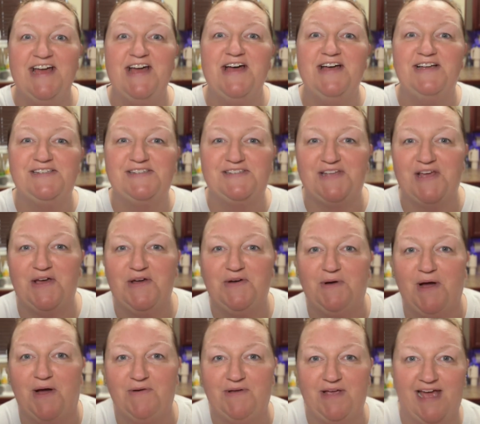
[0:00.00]
So,
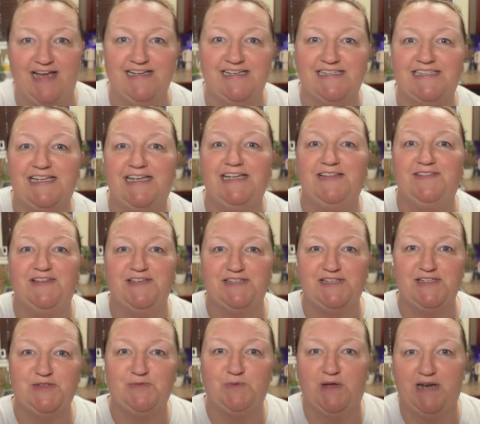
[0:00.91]
okay, see, this
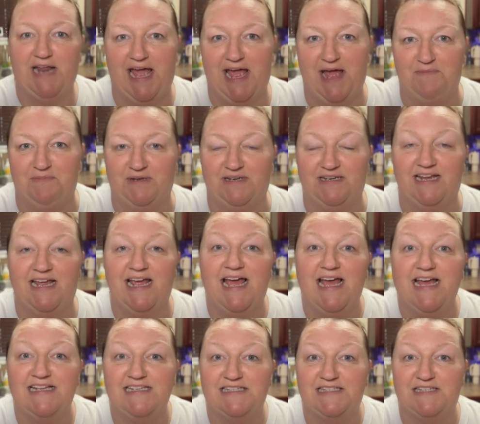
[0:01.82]
is what happened.
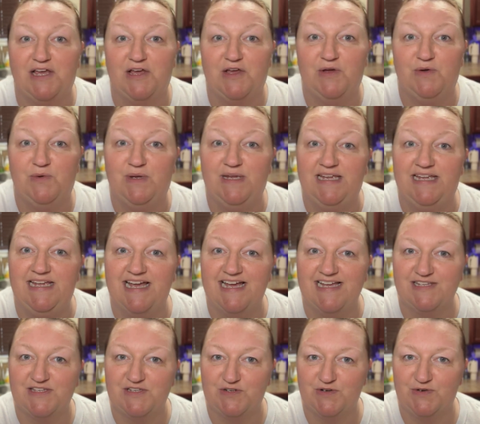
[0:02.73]
So
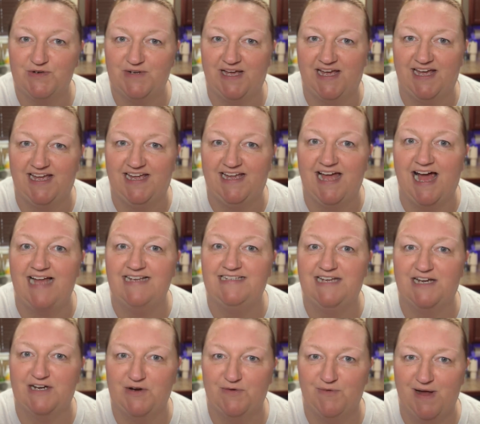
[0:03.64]
yesterday I
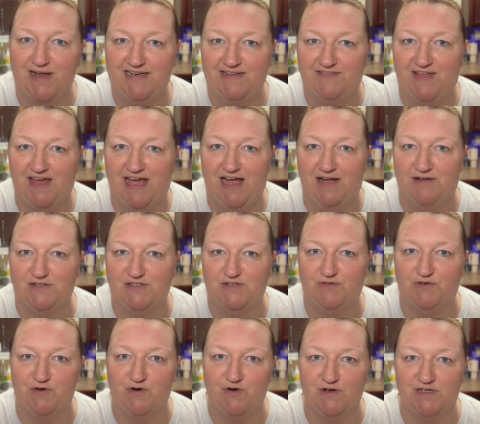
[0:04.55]
decorated the house
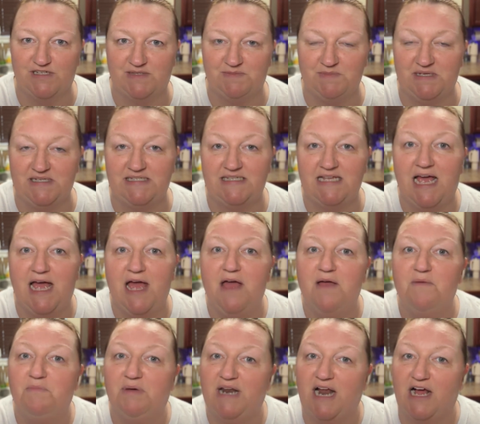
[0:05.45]
for Christmas,
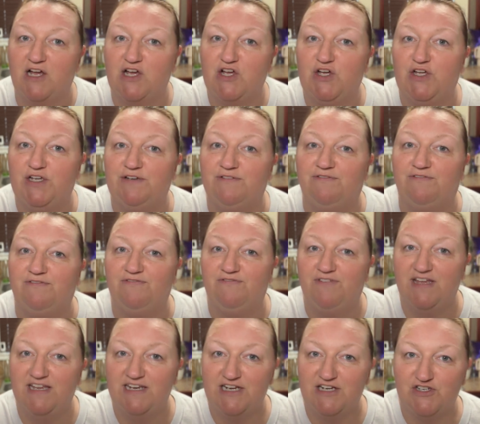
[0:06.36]
but I couldn't
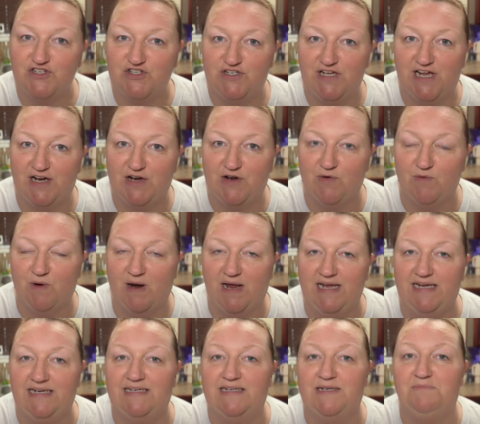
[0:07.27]
finish
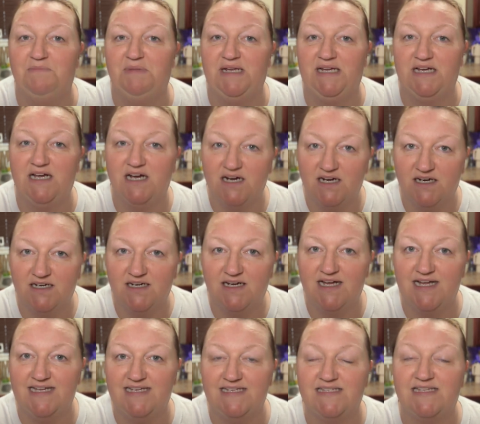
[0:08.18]
decorating
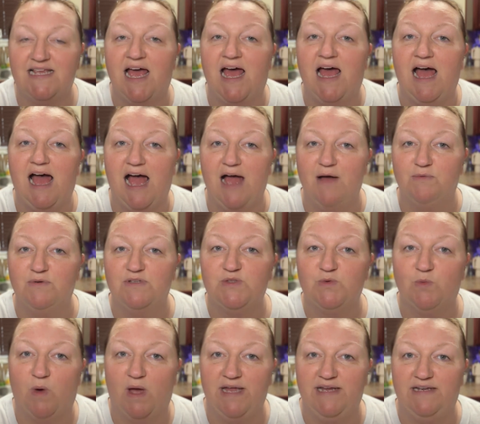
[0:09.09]
because I was
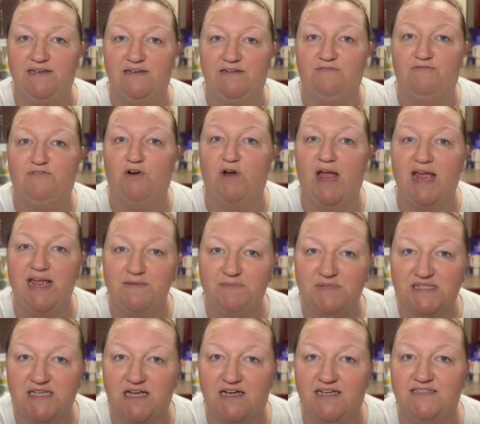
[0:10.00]
waiting for
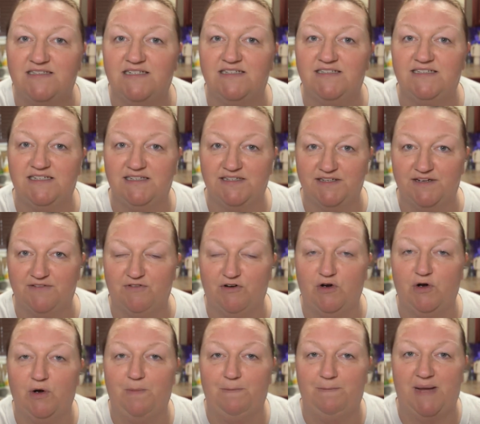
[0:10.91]
Amazon to
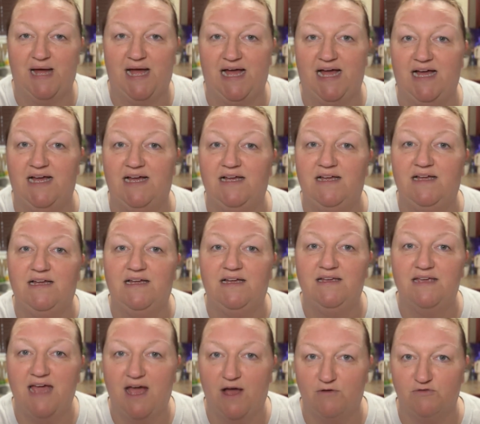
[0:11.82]
deliver my
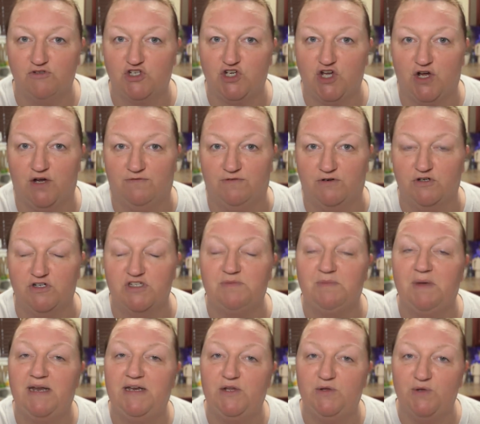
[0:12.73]
couch covers,
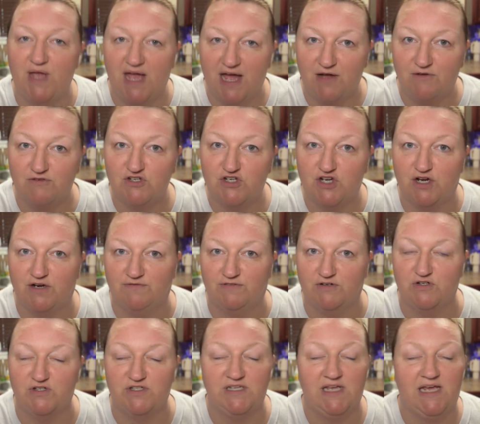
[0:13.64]
my new couch
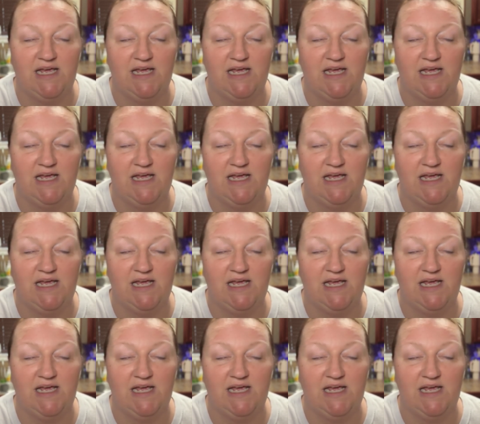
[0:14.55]
covers.